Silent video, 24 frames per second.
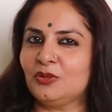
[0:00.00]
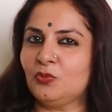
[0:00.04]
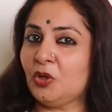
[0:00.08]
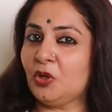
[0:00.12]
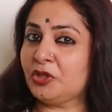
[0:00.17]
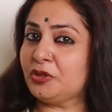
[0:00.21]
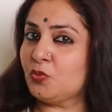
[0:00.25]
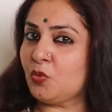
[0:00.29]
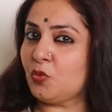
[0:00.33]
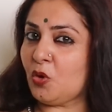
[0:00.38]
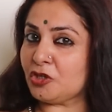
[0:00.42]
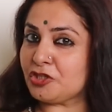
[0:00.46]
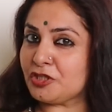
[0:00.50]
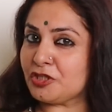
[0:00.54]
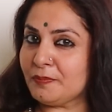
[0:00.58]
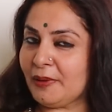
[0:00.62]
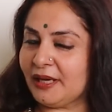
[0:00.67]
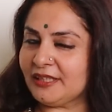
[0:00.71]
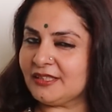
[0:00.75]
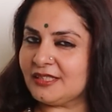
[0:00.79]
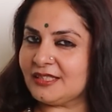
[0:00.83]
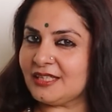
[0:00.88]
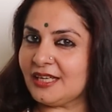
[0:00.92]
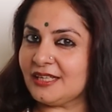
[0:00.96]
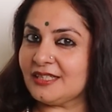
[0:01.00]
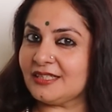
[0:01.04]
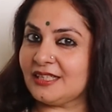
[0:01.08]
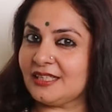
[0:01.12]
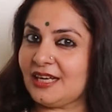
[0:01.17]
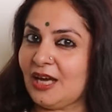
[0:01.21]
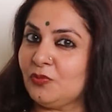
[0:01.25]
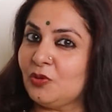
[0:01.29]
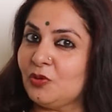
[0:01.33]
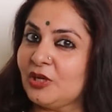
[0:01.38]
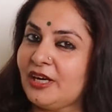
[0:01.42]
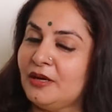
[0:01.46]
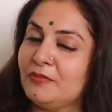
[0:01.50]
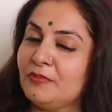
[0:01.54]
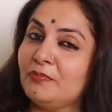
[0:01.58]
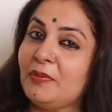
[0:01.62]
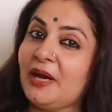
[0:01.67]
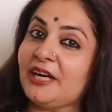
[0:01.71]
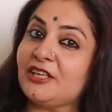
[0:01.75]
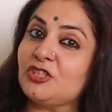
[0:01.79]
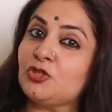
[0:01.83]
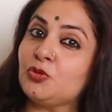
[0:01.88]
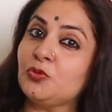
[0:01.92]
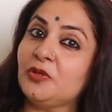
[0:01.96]
what the washerman says, and I will come
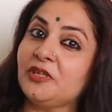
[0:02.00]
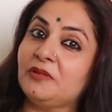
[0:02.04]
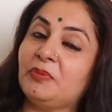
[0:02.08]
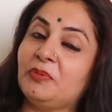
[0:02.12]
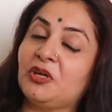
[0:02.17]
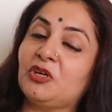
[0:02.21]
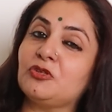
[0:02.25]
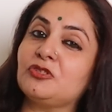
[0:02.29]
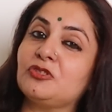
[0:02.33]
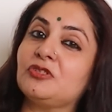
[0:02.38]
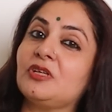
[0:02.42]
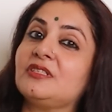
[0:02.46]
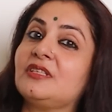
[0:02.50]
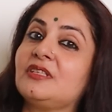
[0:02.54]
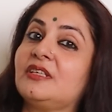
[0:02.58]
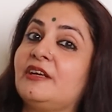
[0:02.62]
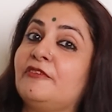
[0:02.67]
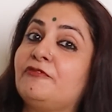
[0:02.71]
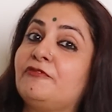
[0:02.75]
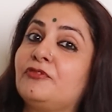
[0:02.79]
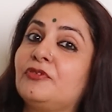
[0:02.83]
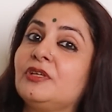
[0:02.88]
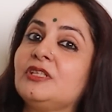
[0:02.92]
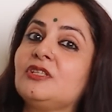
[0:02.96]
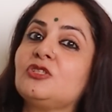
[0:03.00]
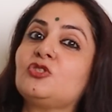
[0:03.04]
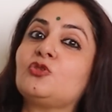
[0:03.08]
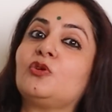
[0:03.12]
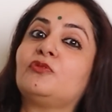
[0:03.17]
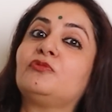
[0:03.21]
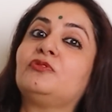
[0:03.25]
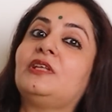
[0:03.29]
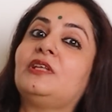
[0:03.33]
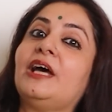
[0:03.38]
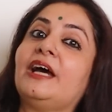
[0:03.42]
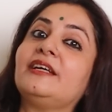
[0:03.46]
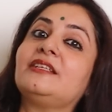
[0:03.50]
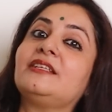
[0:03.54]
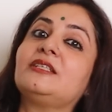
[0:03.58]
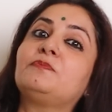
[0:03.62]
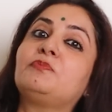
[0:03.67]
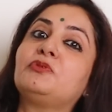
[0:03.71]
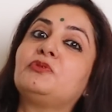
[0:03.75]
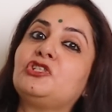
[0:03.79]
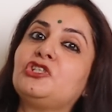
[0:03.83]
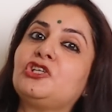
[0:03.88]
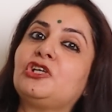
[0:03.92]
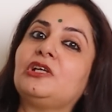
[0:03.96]
back to it because there's a reference of that
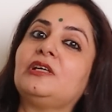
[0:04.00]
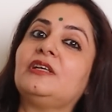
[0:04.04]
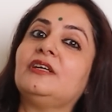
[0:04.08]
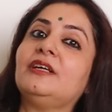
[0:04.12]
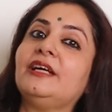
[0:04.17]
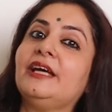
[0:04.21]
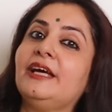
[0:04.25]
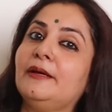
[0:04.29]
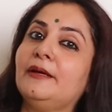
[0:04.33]
particular